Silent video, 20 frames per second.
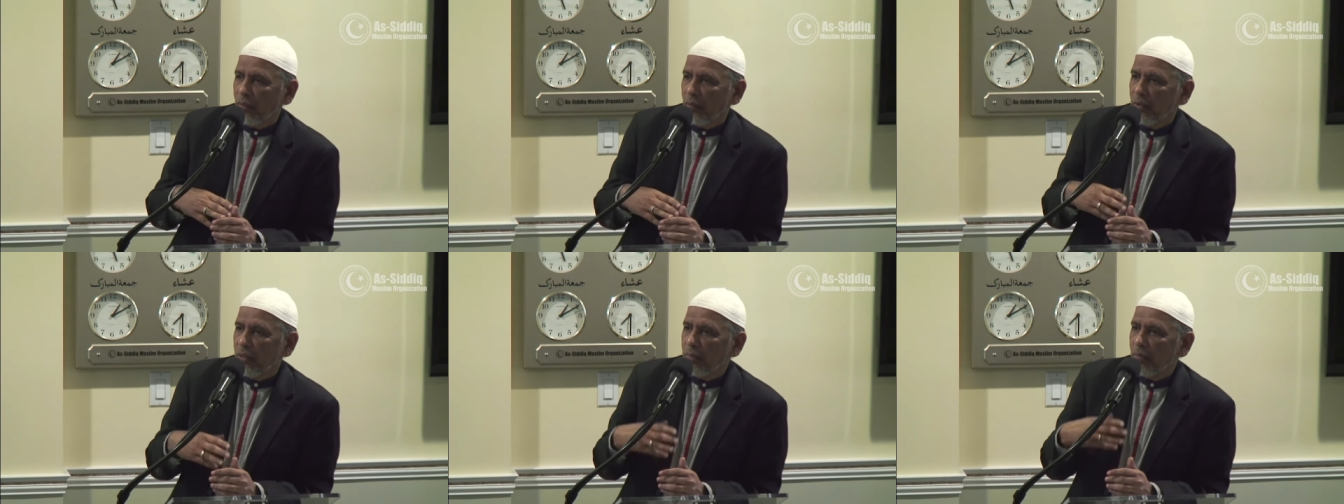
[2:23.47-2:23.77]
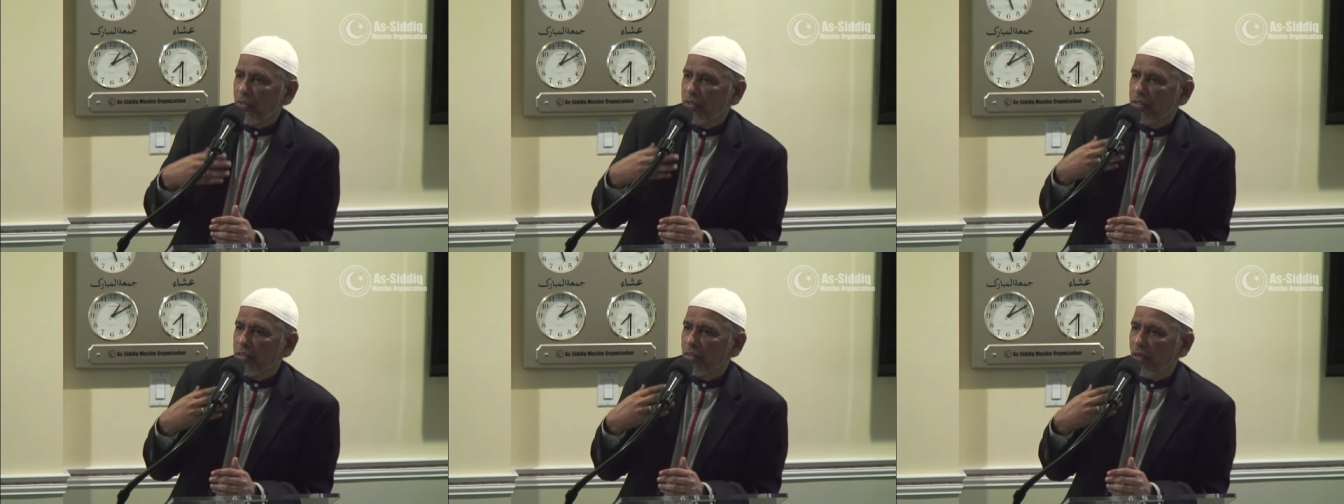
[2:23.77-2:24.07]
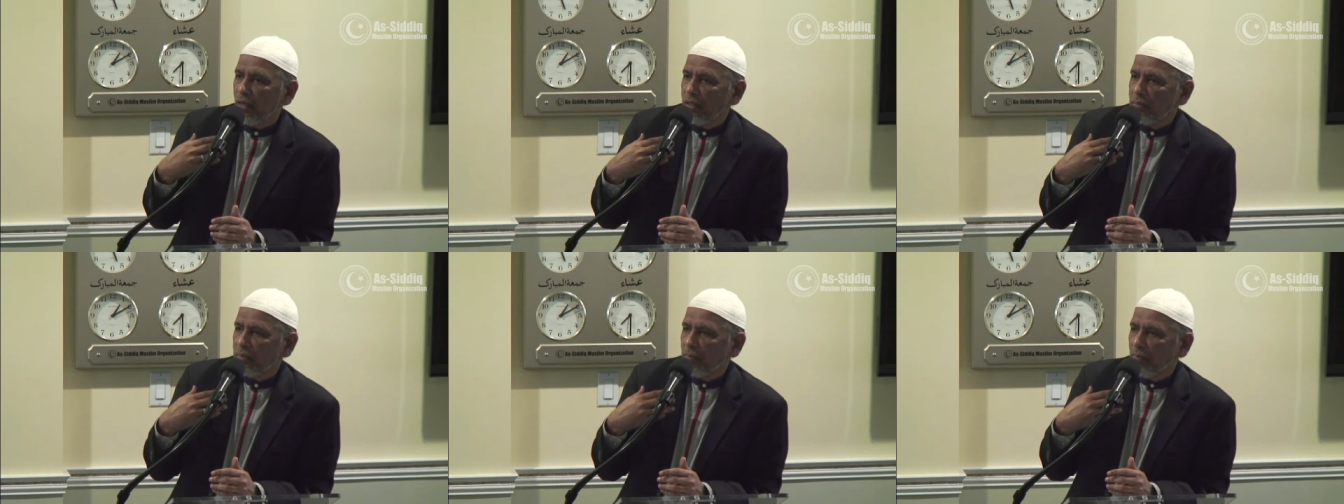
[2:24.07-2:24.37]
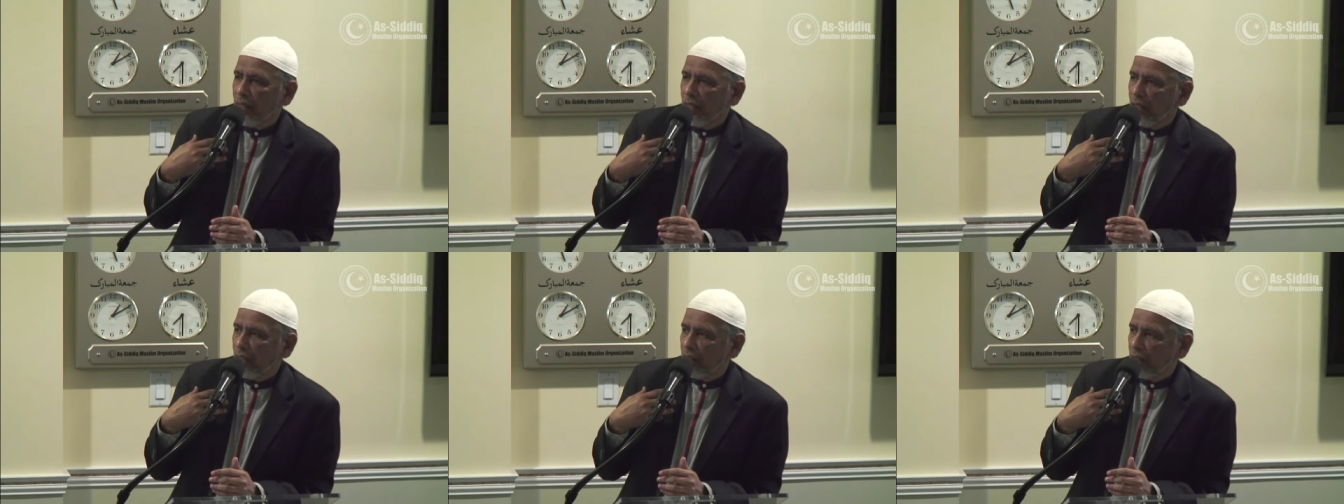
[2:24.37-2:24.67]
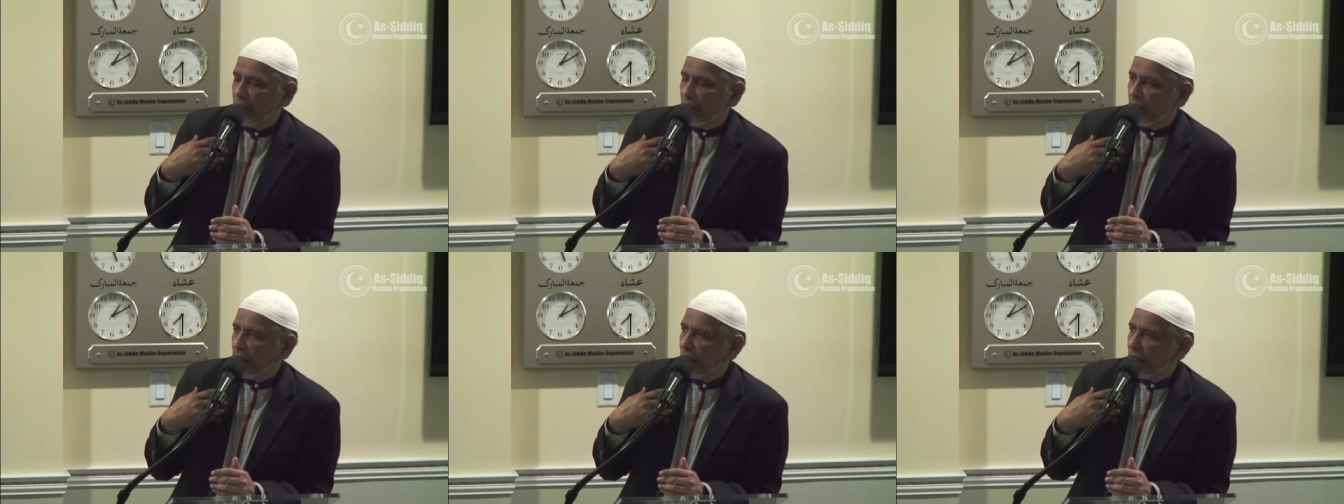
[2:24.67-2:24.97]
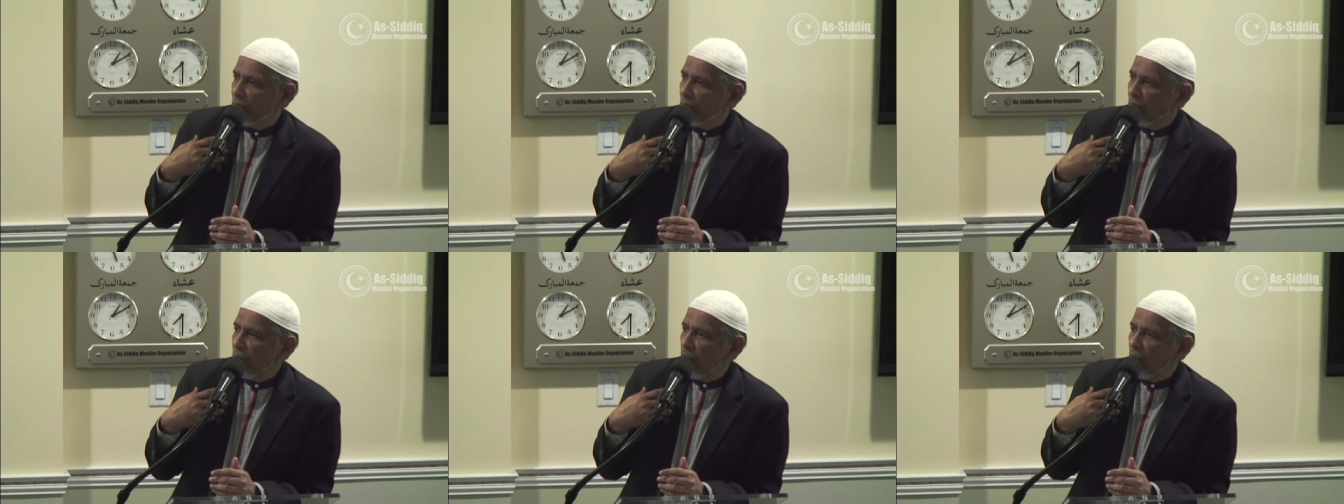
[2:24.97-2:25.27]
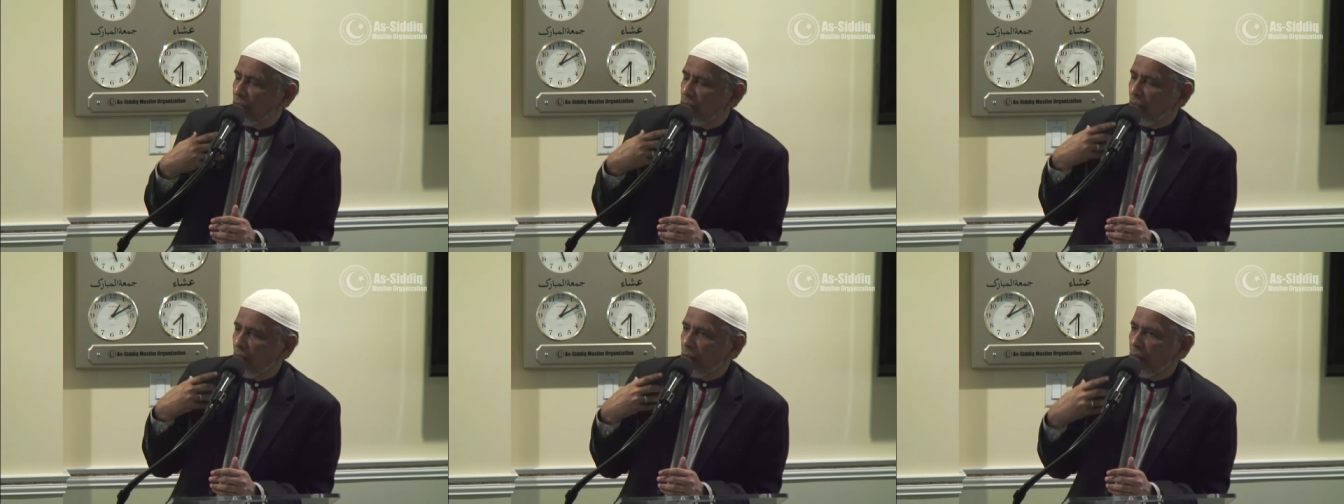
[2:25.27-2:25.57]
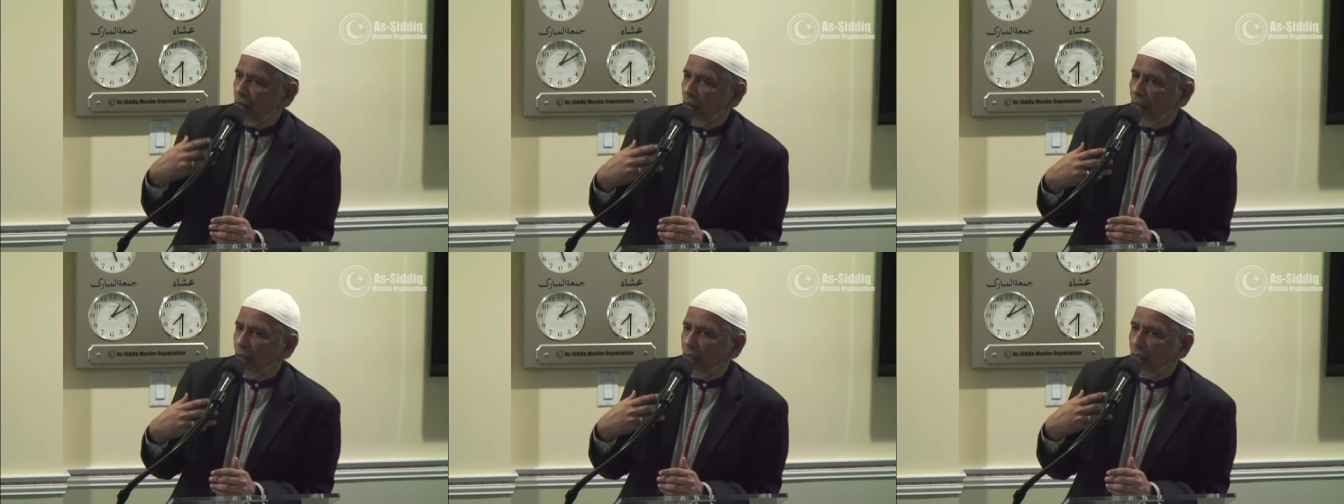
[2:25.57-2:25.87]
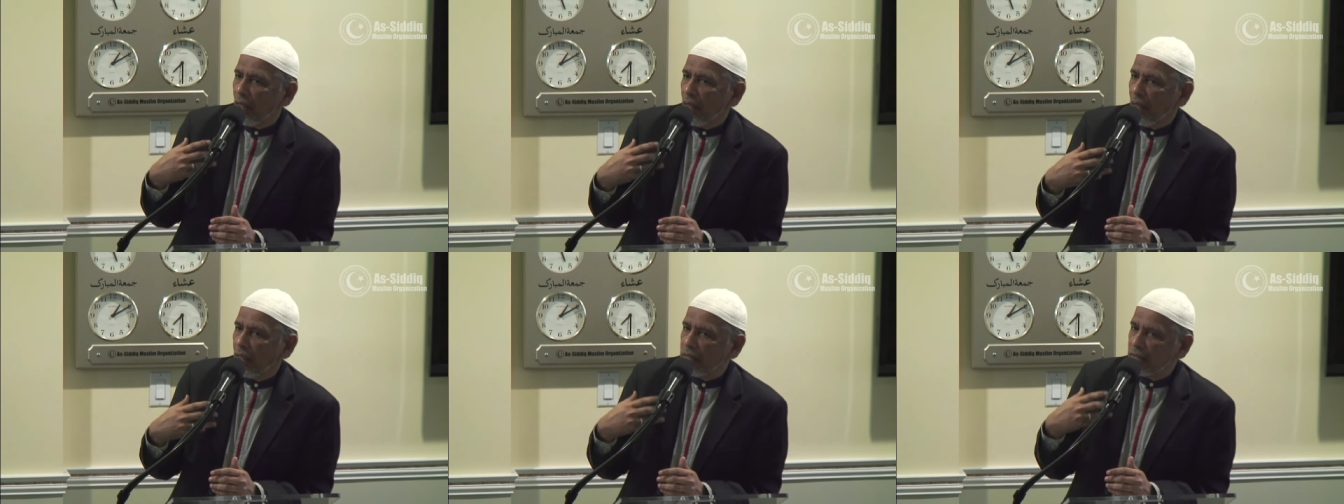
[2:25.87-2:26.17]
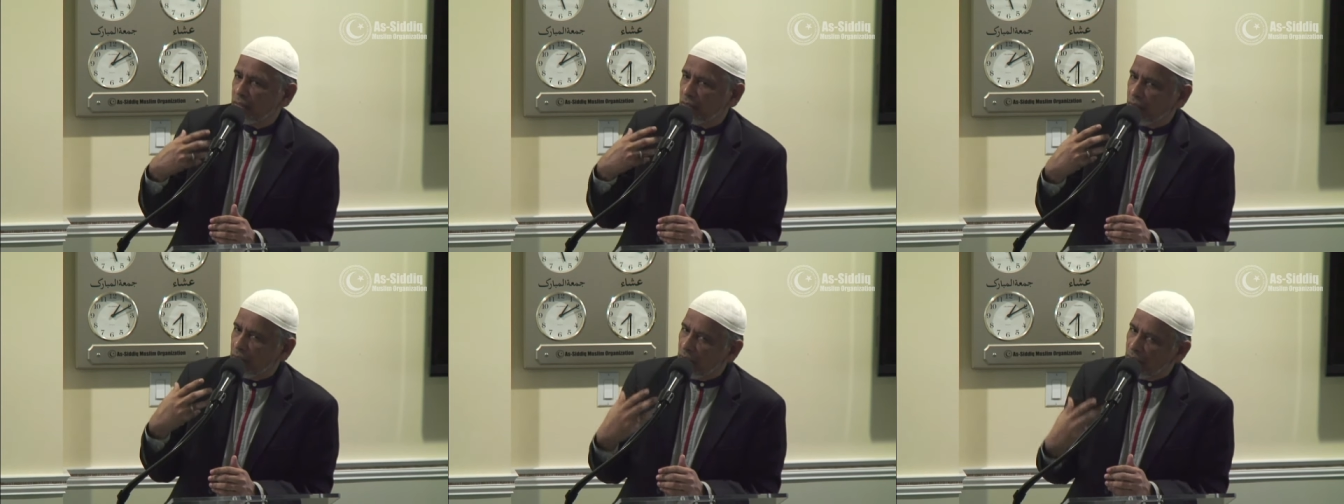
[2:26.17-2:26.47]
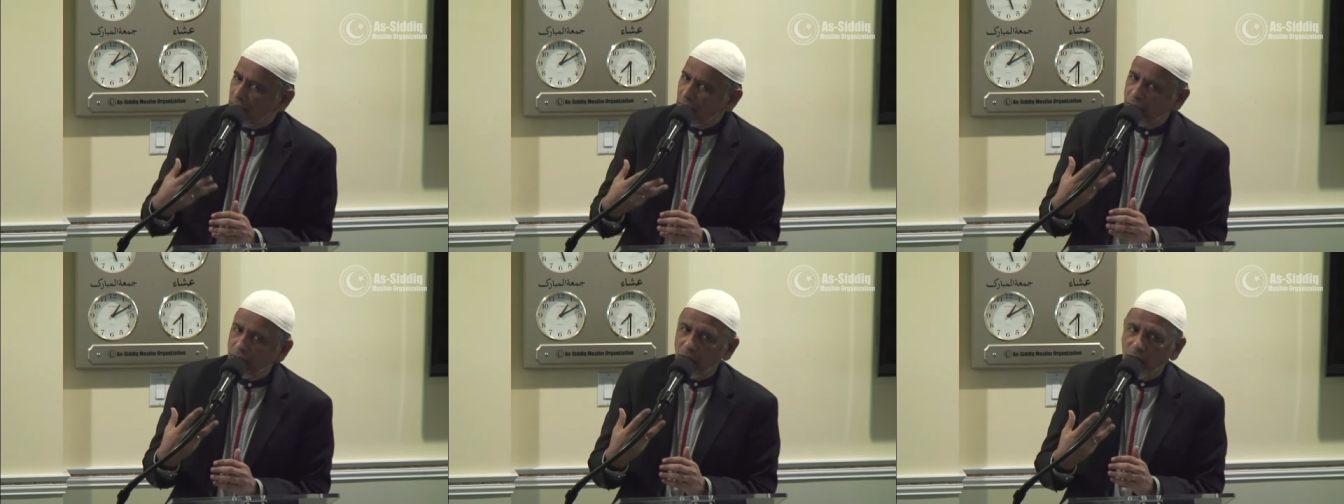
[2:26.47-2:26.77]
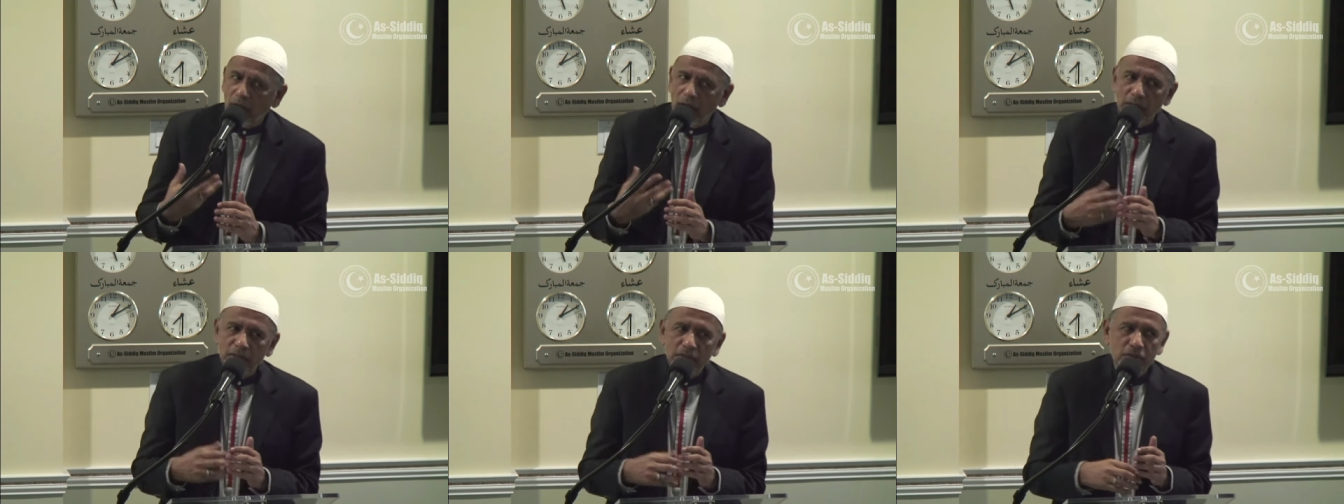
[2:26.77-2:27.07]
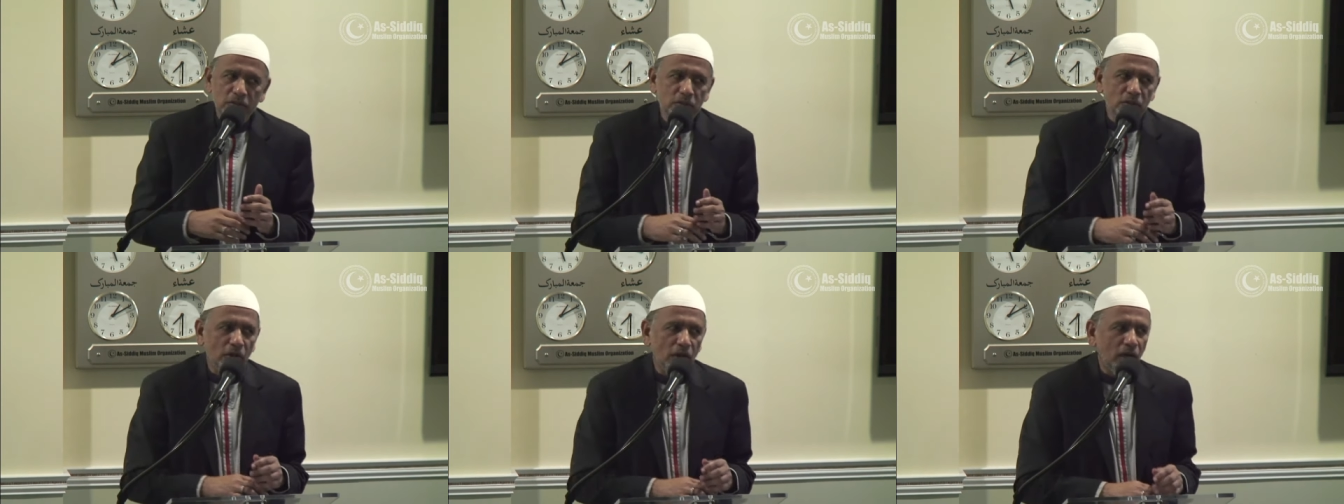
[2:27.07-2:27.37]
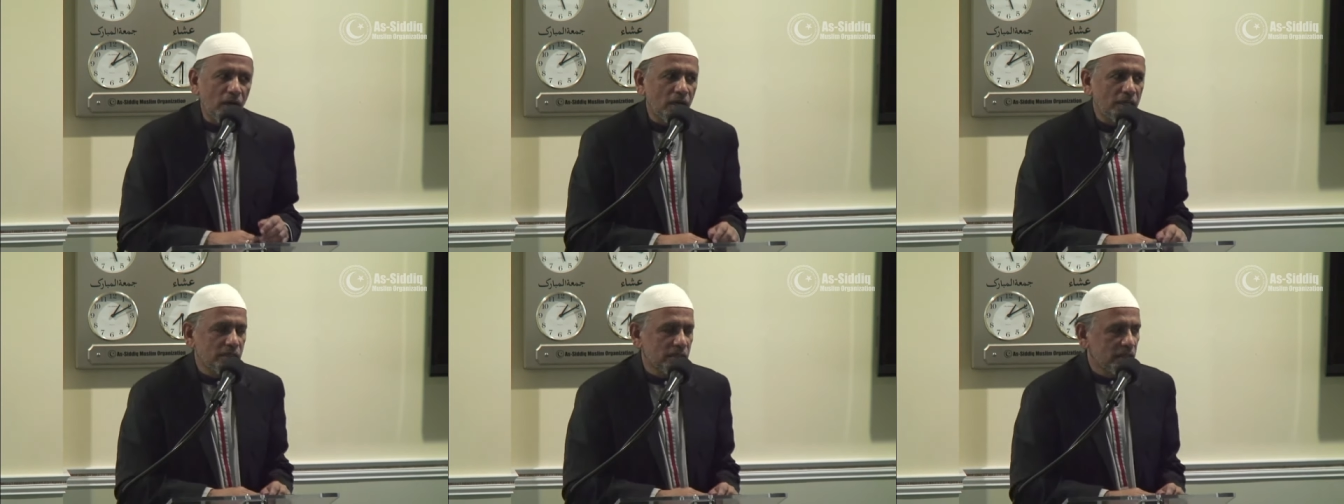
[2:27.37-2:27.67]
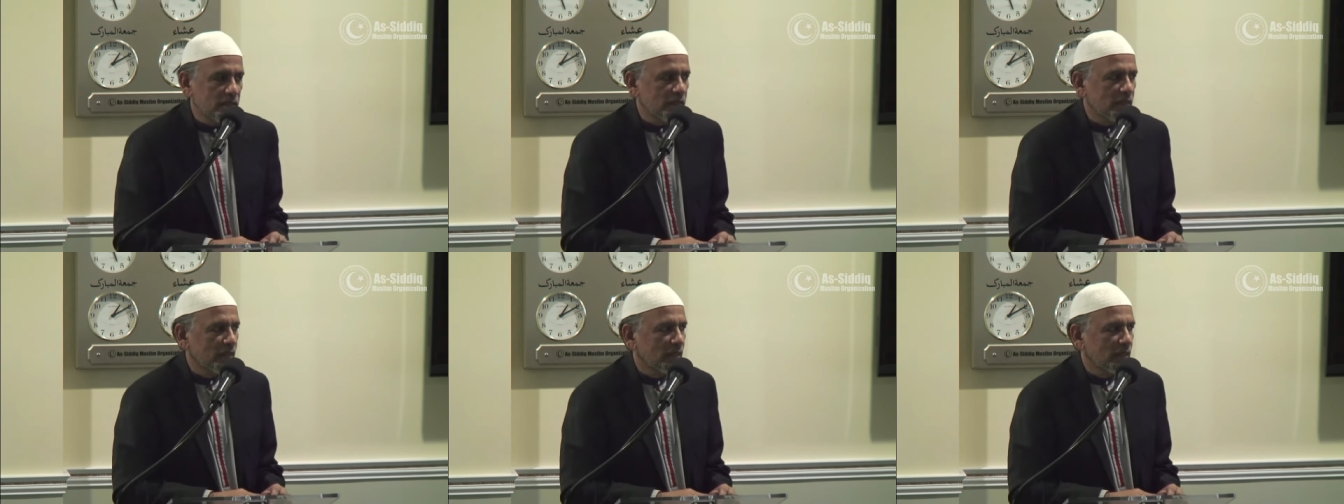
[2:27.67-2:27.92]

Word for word: We must not make what Allah has given unto us,